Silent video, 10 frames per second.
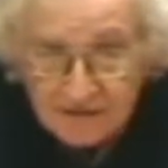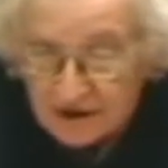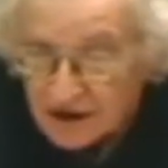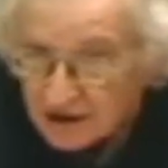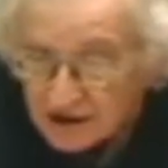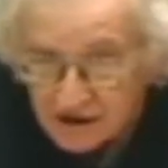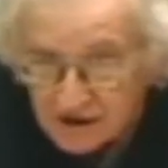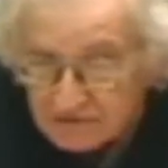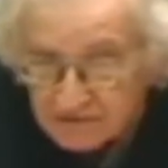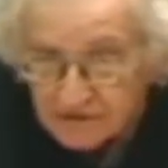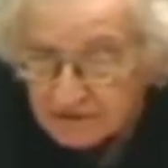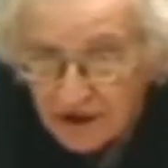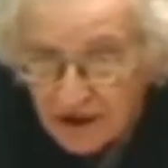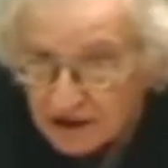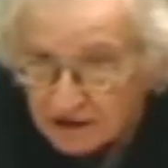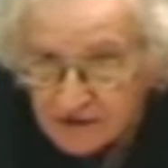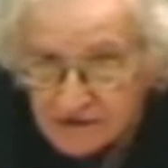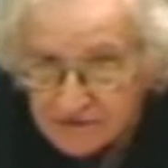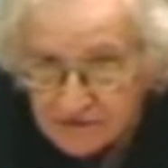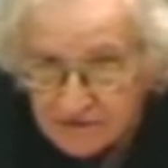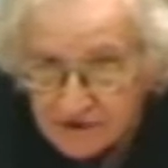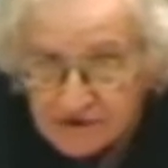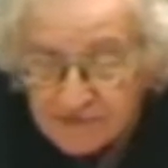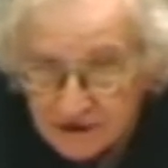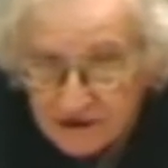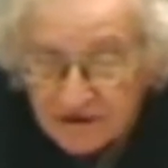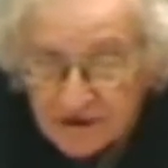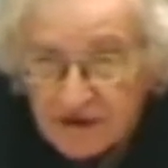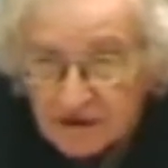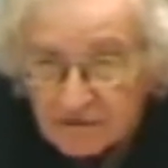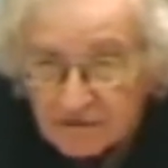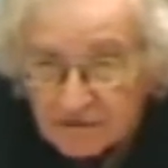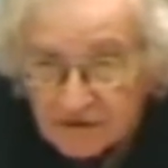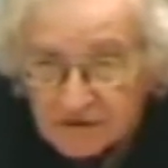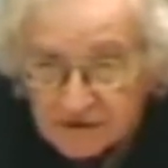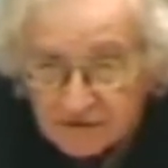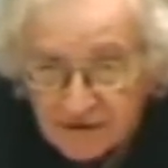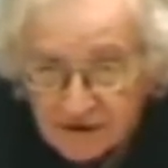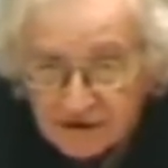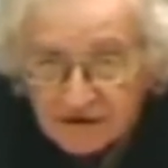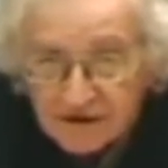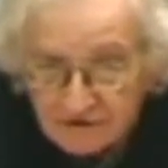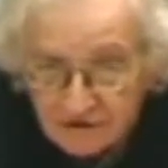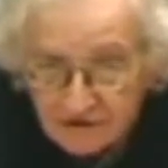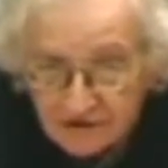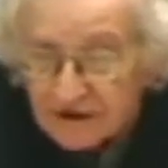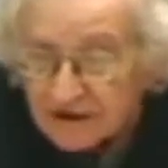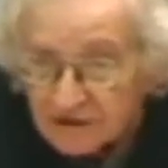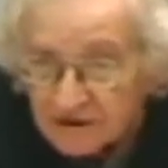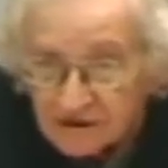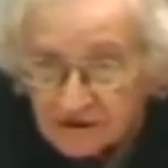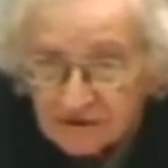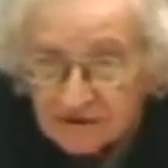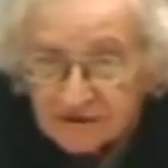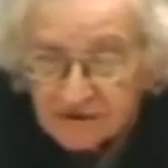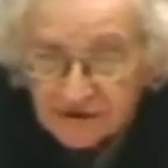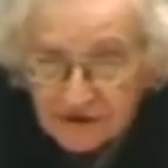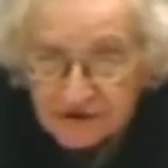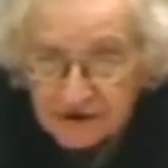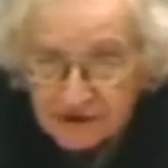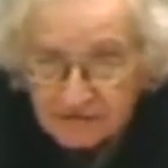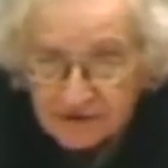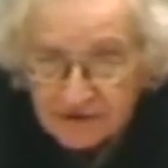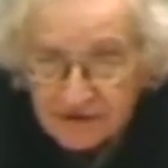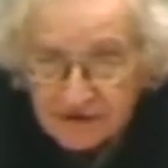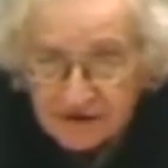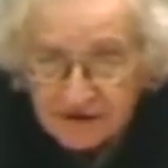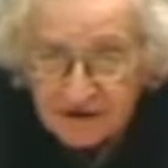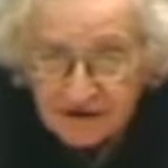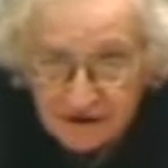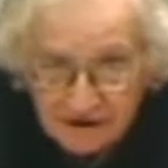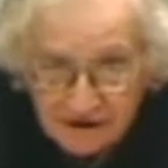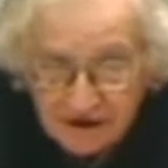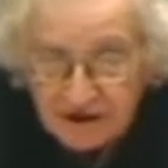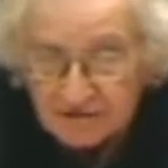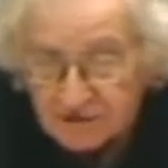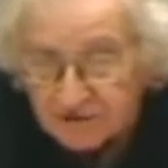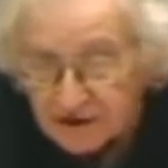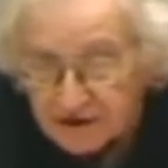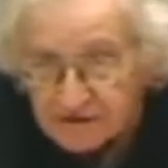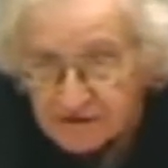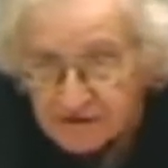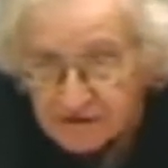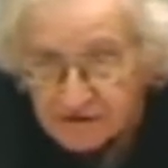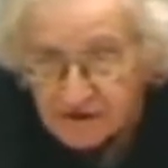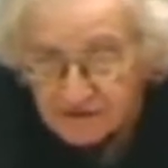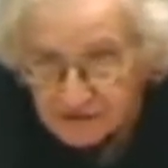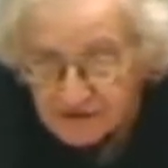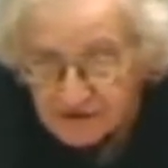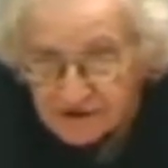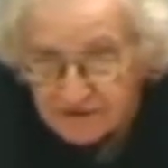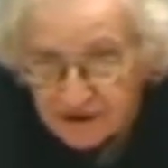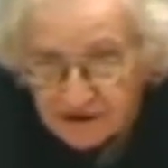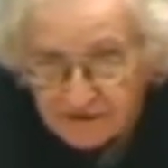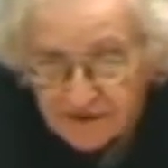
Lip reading: But not the bloggers, especially the young ones. They were very critical and very sharp. And that, again, reflects the same split.